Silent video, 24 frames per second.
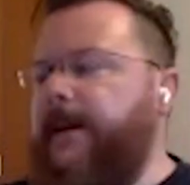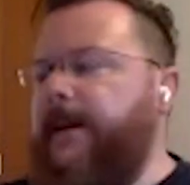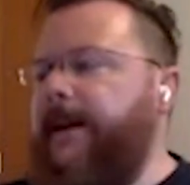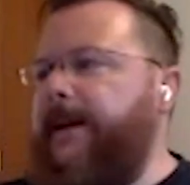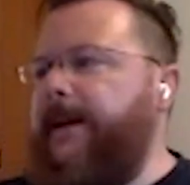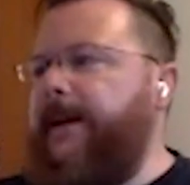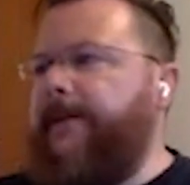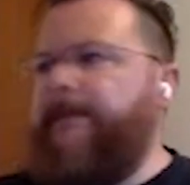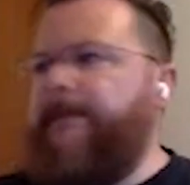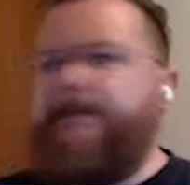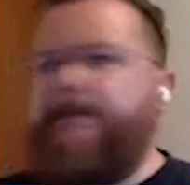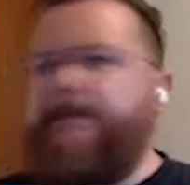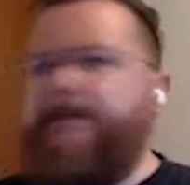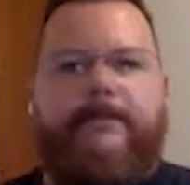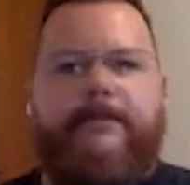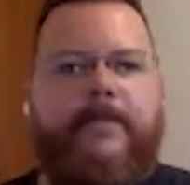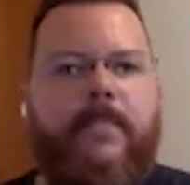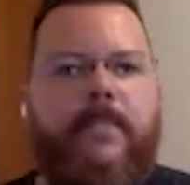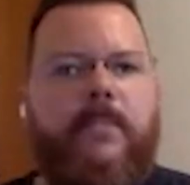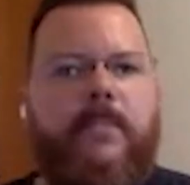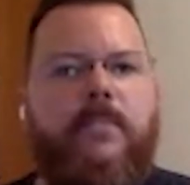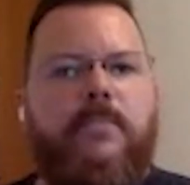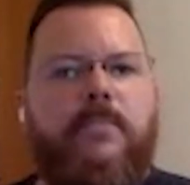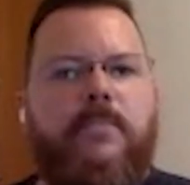Okay,
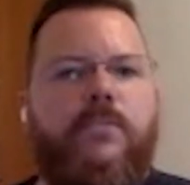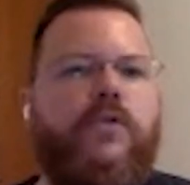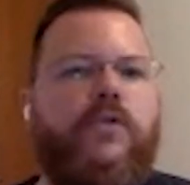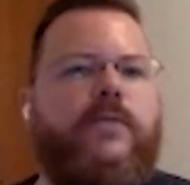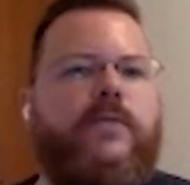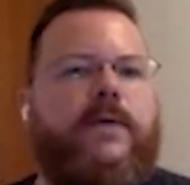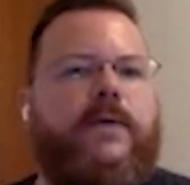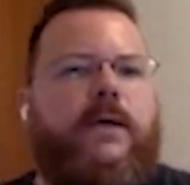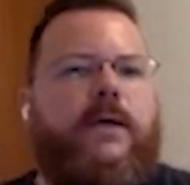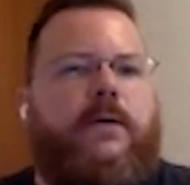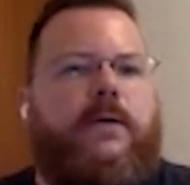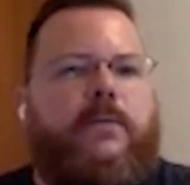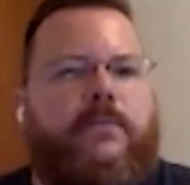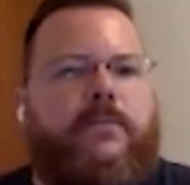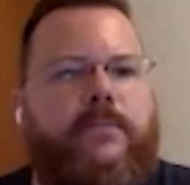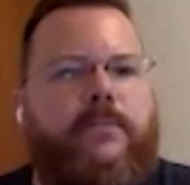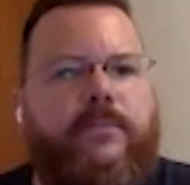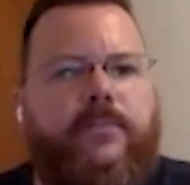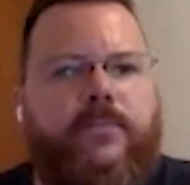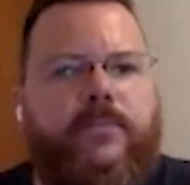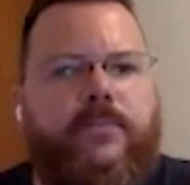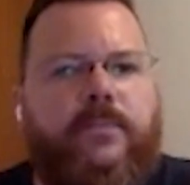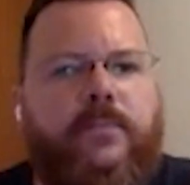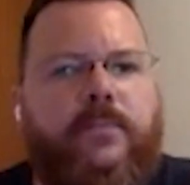moving
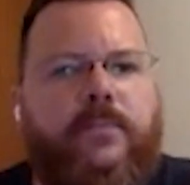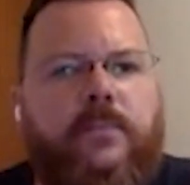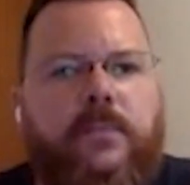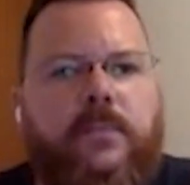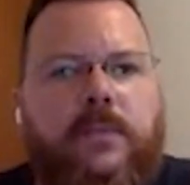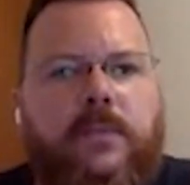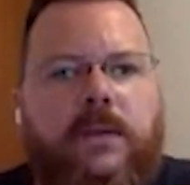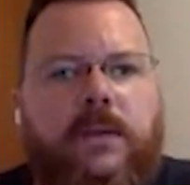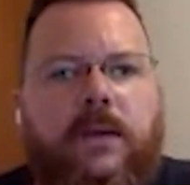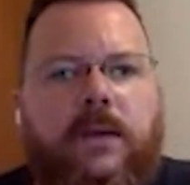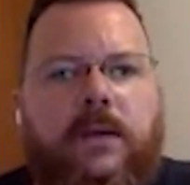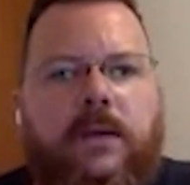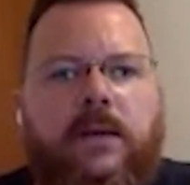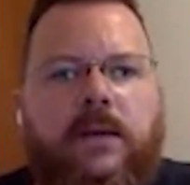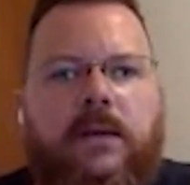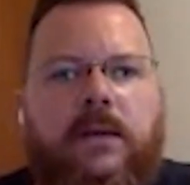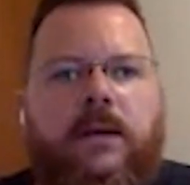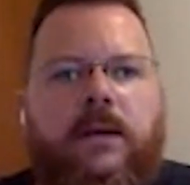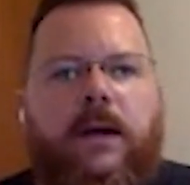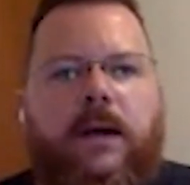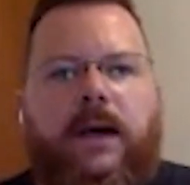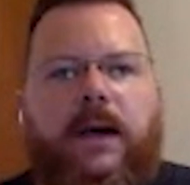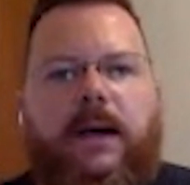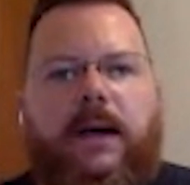
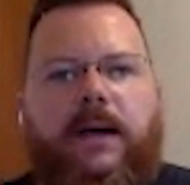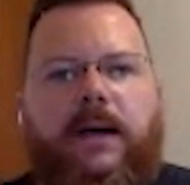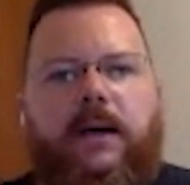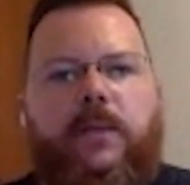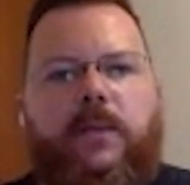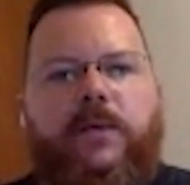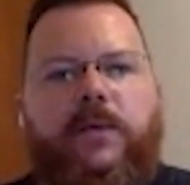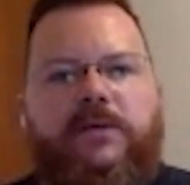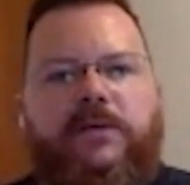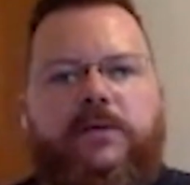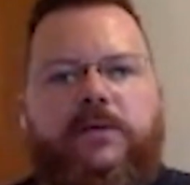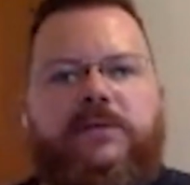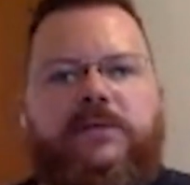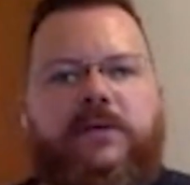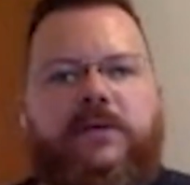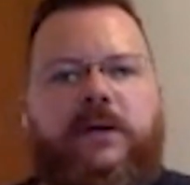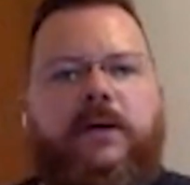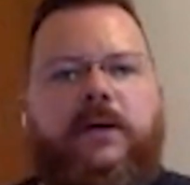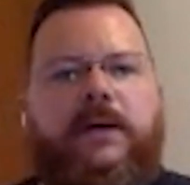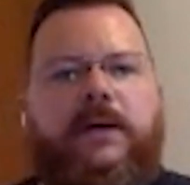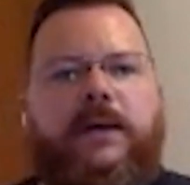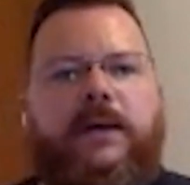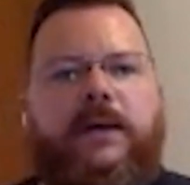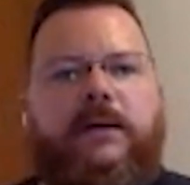on. We talked
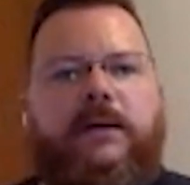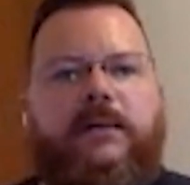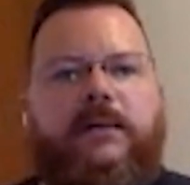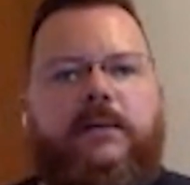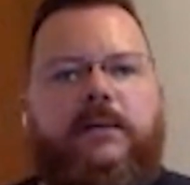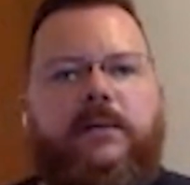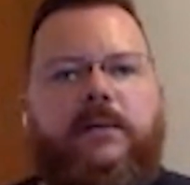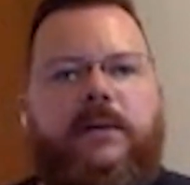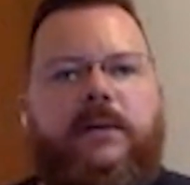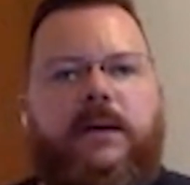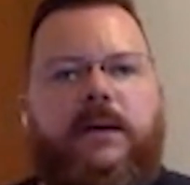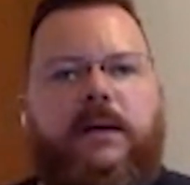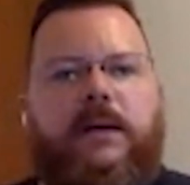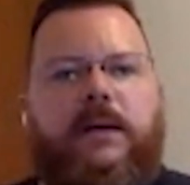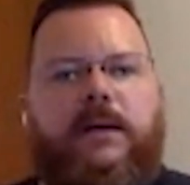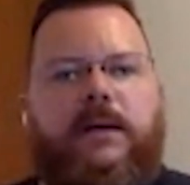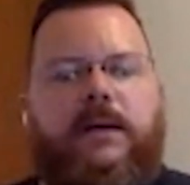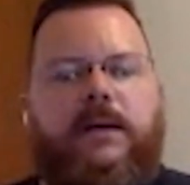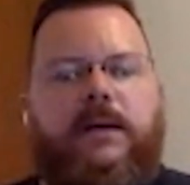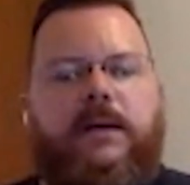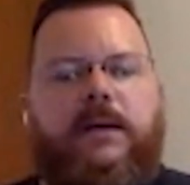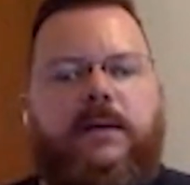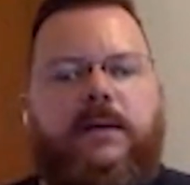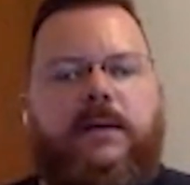earlier.
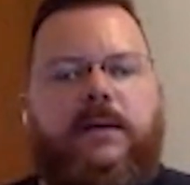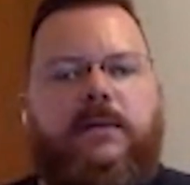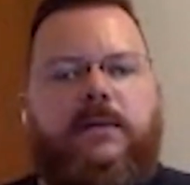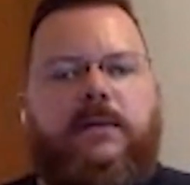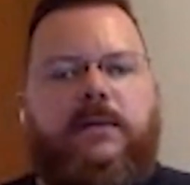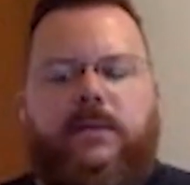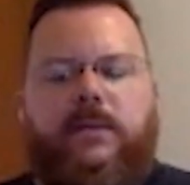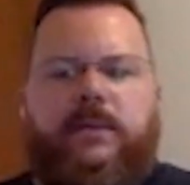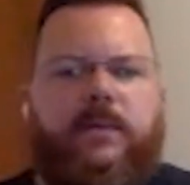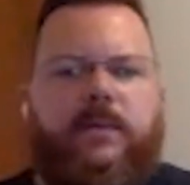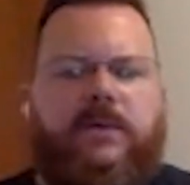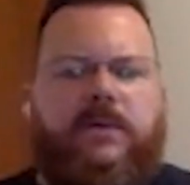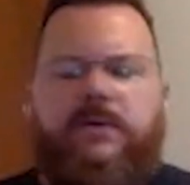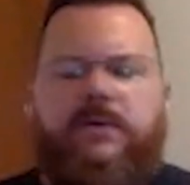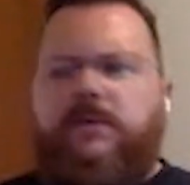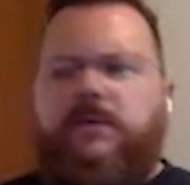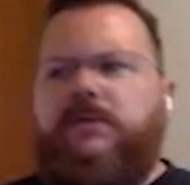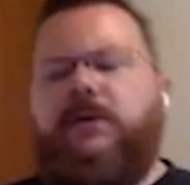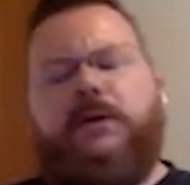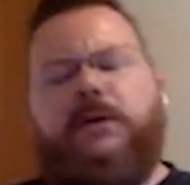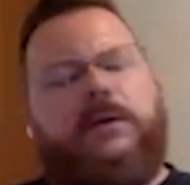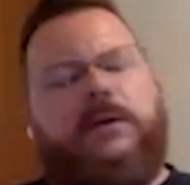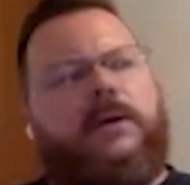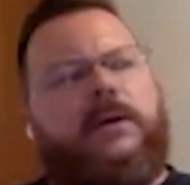We
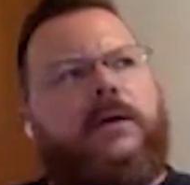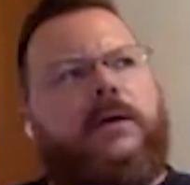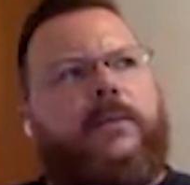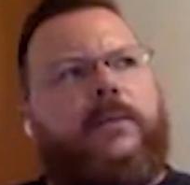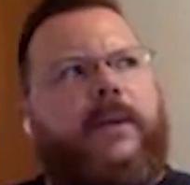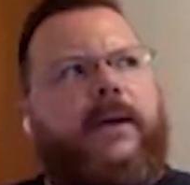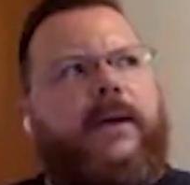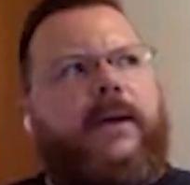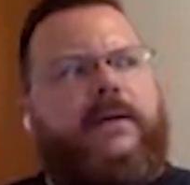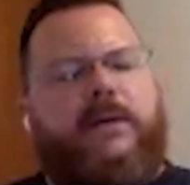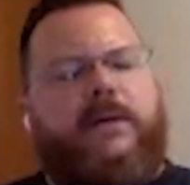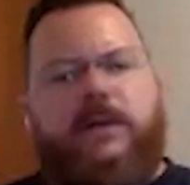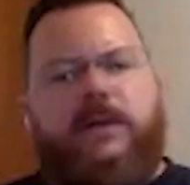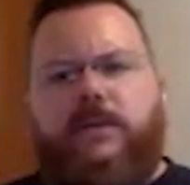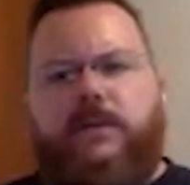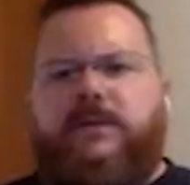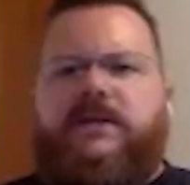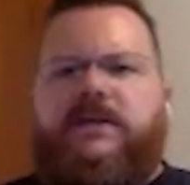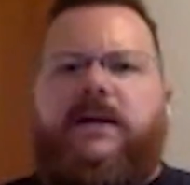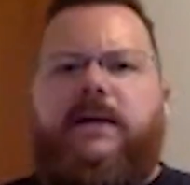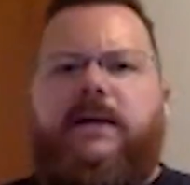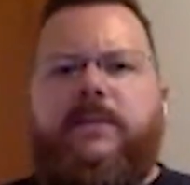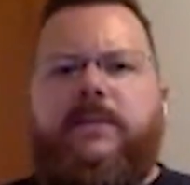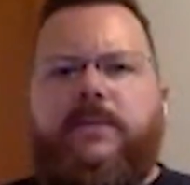talked earlier about
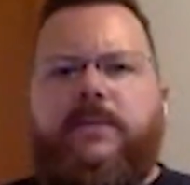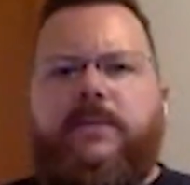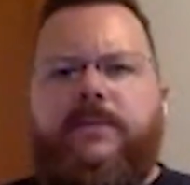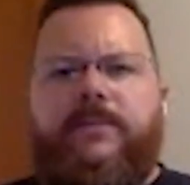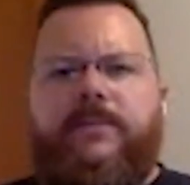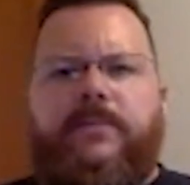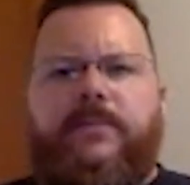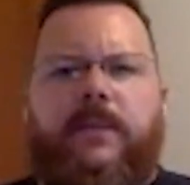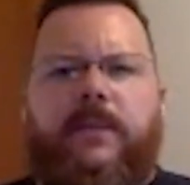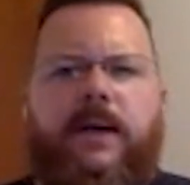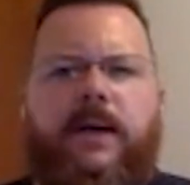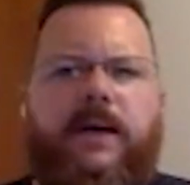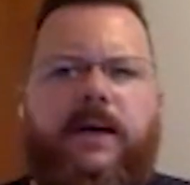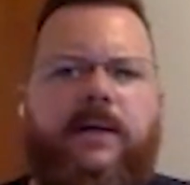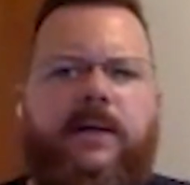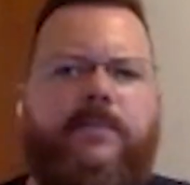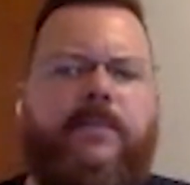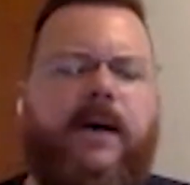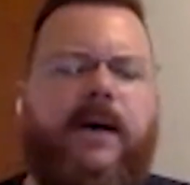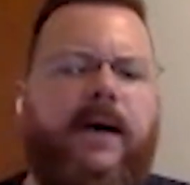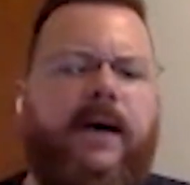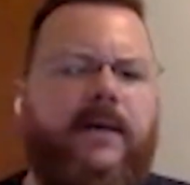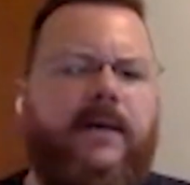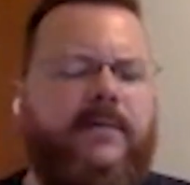Noescape.
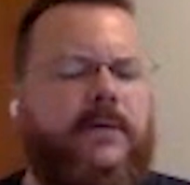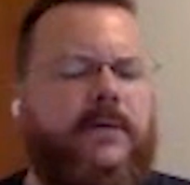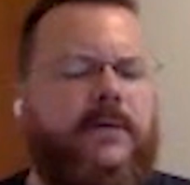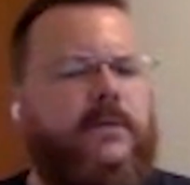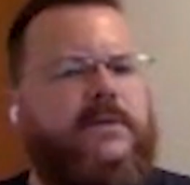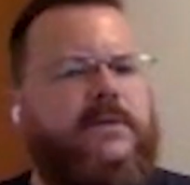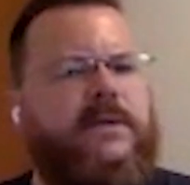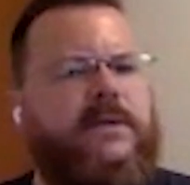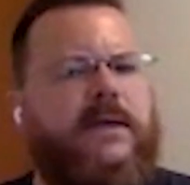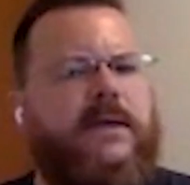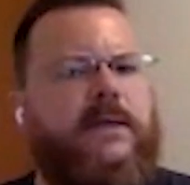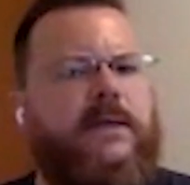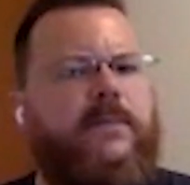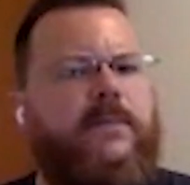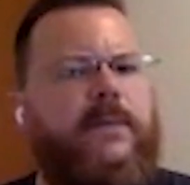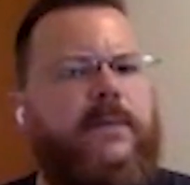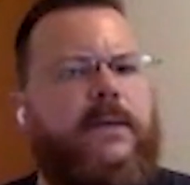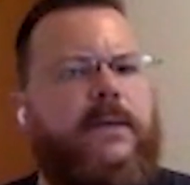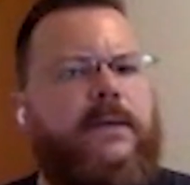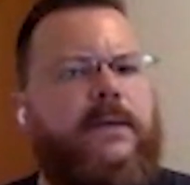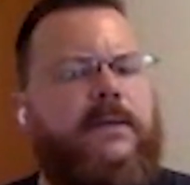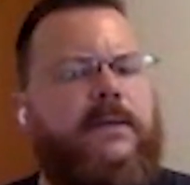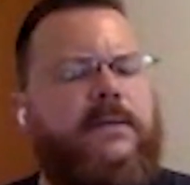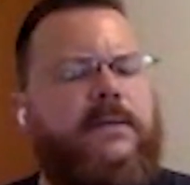Part of Noescape
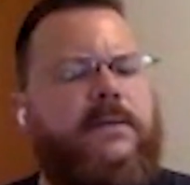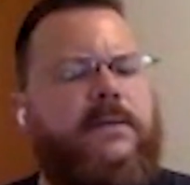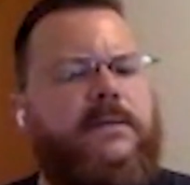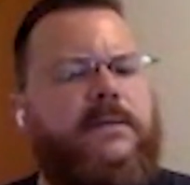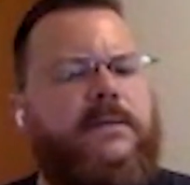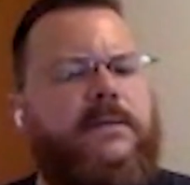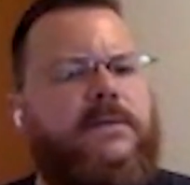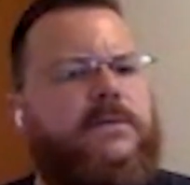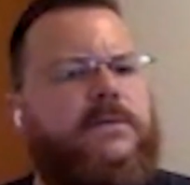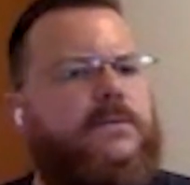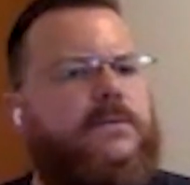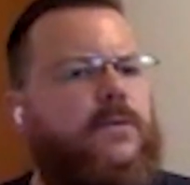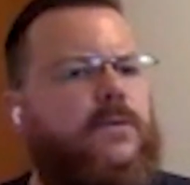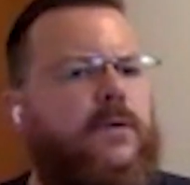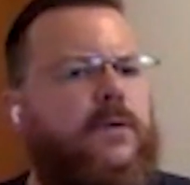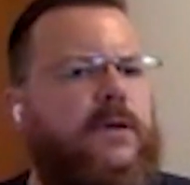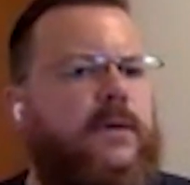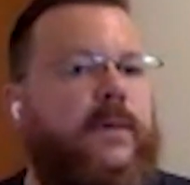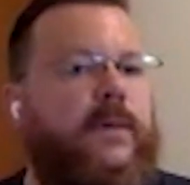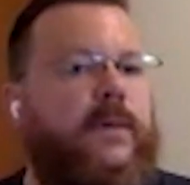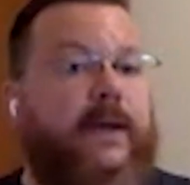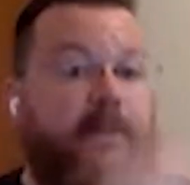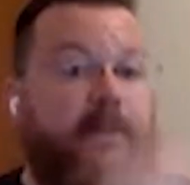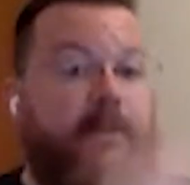is
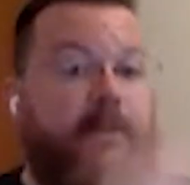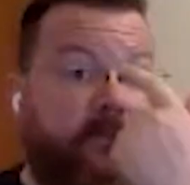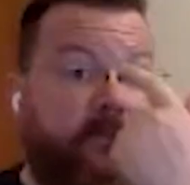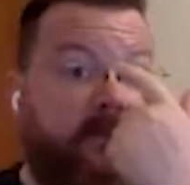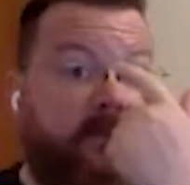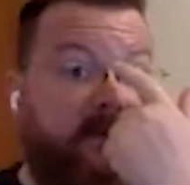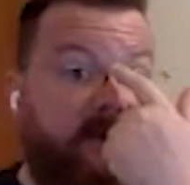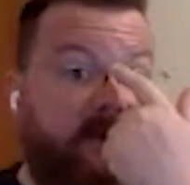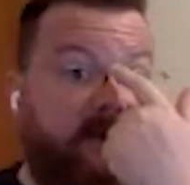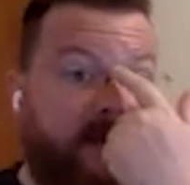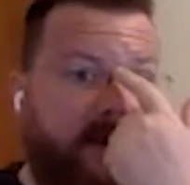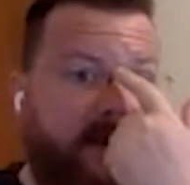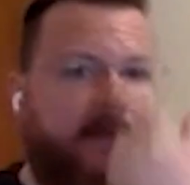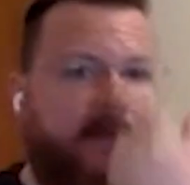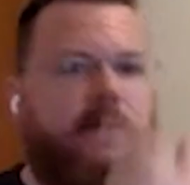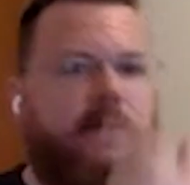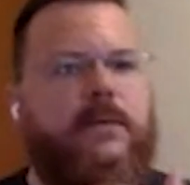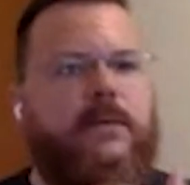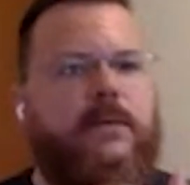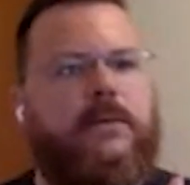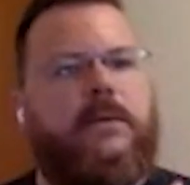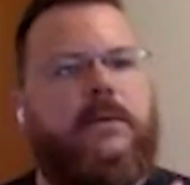talking about the stack.